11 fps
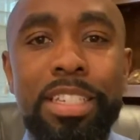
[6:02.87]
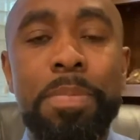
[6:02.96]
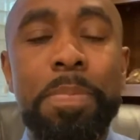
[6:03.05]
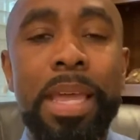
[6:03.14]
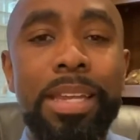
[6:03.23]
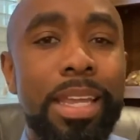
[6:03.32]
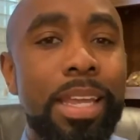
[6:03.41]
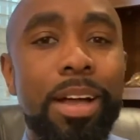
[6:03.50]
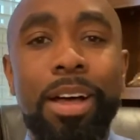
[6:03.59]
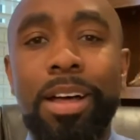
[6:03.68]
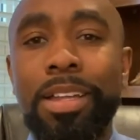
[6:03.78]
depending
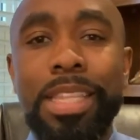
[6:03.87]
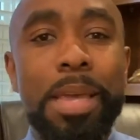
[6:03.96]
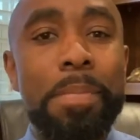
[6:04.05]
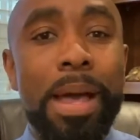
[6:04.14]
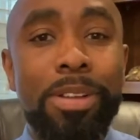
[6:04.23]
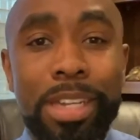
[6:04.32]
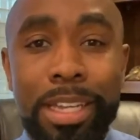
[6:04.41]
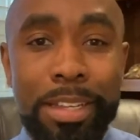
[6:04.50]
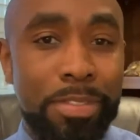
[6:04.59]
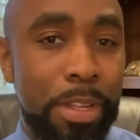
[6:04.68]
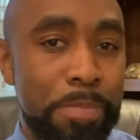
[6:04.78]
on the amount
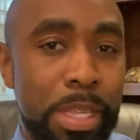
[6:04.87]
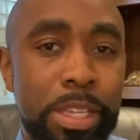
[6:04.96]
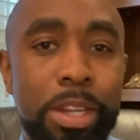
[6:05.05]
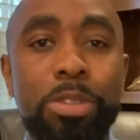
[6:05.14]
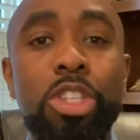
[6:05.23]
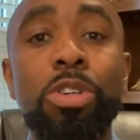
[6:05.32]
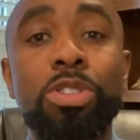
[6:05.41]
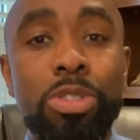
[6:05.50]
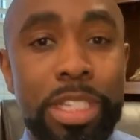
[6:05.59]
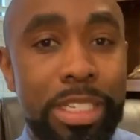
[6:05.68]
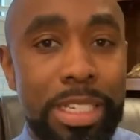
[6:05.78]
of
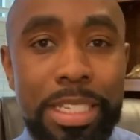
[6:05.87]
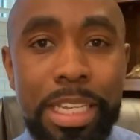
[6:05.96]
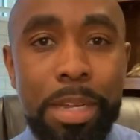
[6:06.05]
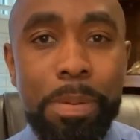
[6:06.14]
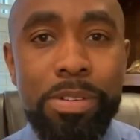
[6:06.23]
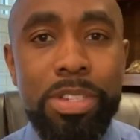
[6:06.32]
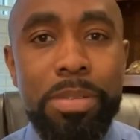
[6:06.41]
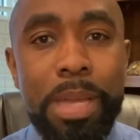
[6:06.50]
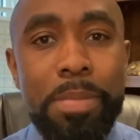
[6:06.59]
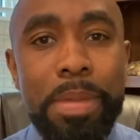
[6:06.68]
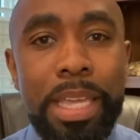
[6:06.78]
social distancing a person
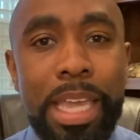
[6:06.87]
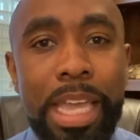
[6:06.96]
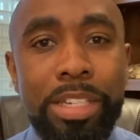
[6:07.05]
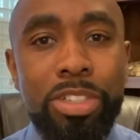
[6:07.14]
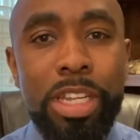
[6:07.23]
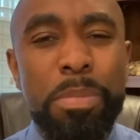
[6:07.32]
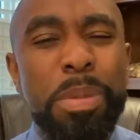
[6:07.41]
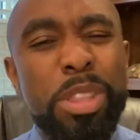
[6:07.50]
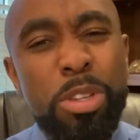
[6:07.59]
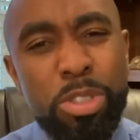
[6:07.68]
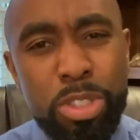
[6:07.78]
might be engaged in, but
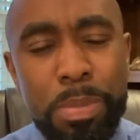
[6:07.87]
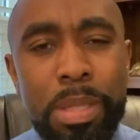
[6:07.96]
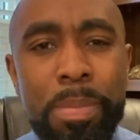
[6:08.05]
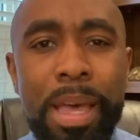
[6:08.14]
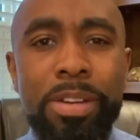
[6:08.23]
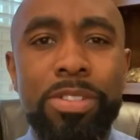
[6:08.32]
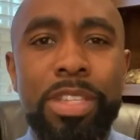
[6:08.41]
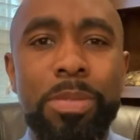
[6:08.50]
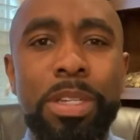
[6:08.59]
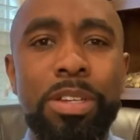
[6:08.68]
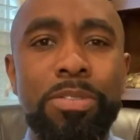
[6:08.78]
those are some of the patterns
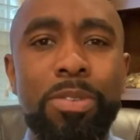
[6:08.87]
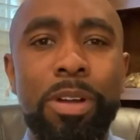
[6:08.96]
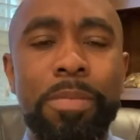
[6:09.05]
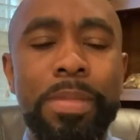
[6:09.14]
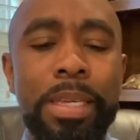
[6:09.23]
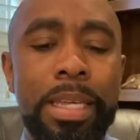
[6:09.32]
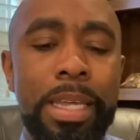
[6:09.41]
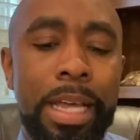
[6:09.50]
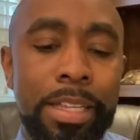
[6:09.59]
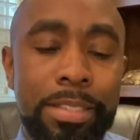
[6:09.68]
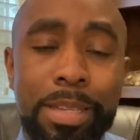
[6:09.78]
that we look for.
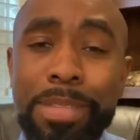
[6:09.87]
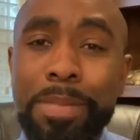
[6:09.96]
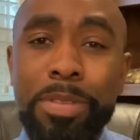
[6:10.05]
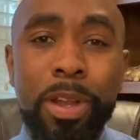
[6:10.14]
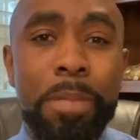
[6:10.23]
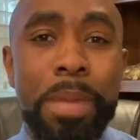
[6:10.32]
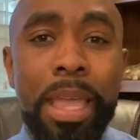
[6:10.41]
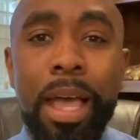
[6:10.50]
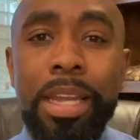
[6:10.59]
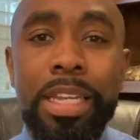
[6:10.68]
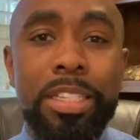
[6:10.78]
Sometimes there can be
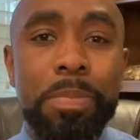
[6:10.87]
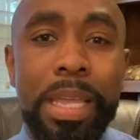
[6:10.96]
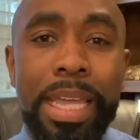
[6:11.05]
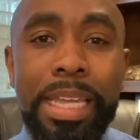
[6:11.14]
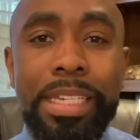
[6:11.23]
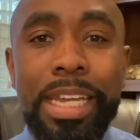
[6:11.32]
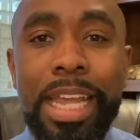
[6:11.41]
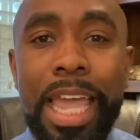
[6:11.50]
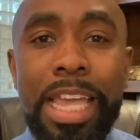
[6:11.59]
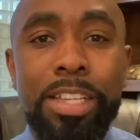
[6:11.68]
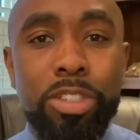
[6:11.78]
unexplained kind of
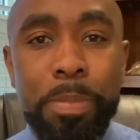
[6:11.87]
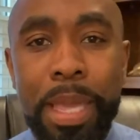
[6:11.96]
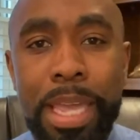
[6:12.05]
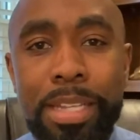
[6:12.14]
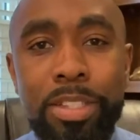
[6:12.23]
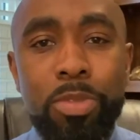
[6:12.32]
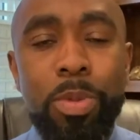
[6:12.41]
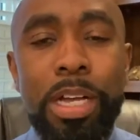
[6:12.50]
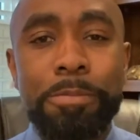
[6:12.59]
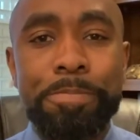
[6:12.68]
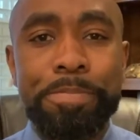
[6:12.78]
aches or pains as
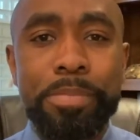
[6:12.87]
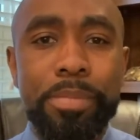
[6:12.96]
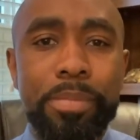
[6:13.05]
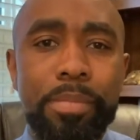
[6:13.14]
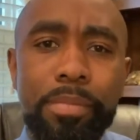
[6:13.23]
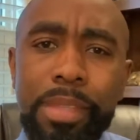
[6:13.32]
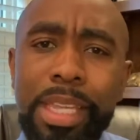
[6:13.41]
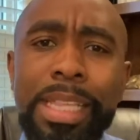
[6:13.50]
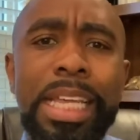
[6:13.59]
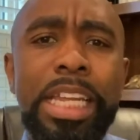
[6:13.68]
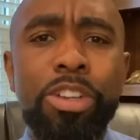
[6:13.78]
well.
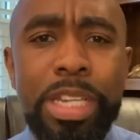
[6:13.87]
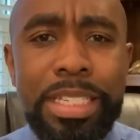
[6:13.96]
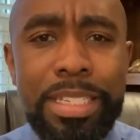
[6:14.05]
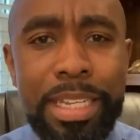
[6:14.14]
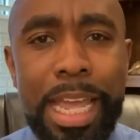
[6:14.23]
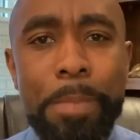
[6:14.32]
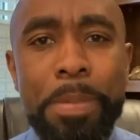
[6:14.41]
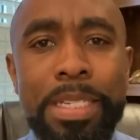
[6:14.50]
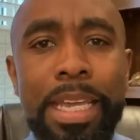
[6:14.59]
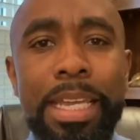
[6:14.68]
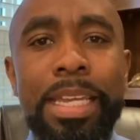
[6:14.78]
And then increases in
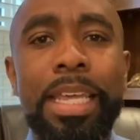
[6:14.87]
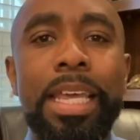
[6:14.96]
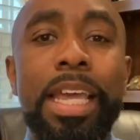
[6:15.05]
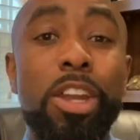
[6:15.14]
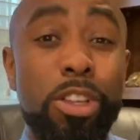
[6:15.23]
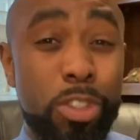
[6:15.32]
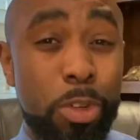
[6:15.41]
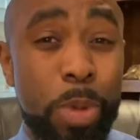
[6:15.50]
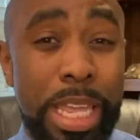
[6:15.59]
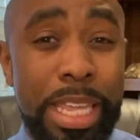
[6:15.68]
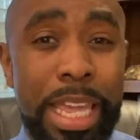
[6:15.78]
appetite and also
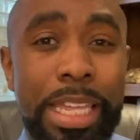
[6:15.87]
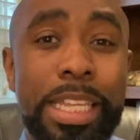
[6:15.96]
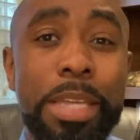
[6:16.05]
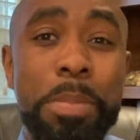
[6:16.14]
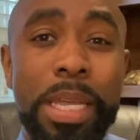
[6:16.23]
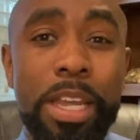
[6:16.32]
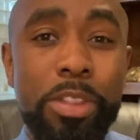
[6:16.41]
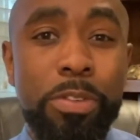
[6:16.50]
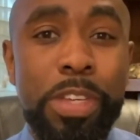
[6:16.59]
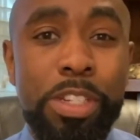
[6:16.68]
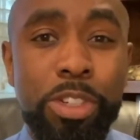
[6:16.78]
weight gain can be another
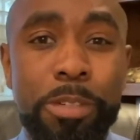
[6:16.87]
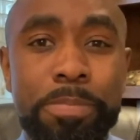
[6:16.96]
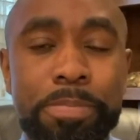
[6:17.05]
feature.